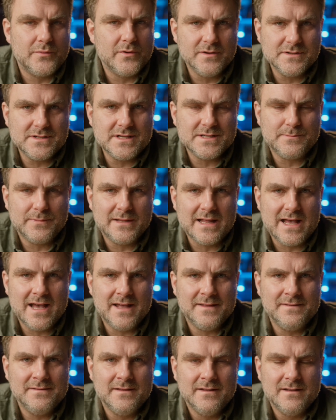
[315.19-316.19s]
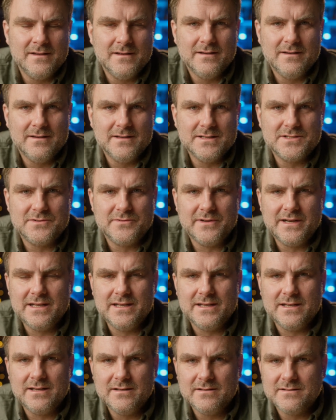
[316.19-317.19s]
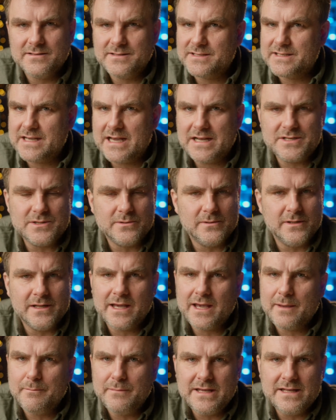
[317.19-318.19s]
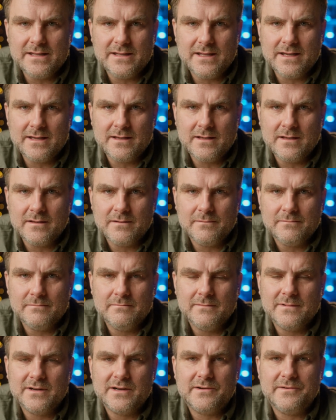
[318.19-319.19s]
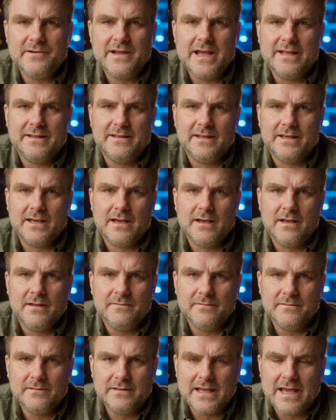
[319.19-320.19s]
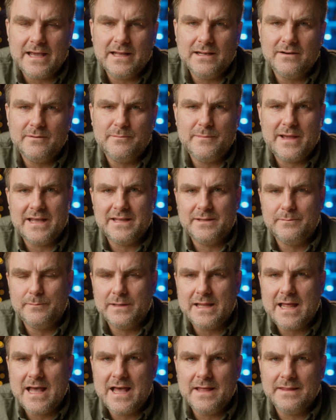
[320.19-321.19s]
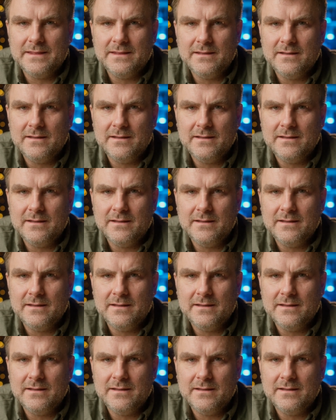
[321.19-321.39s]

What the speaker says: process plan is really scheduling a meeting, creating a tailor-made plan,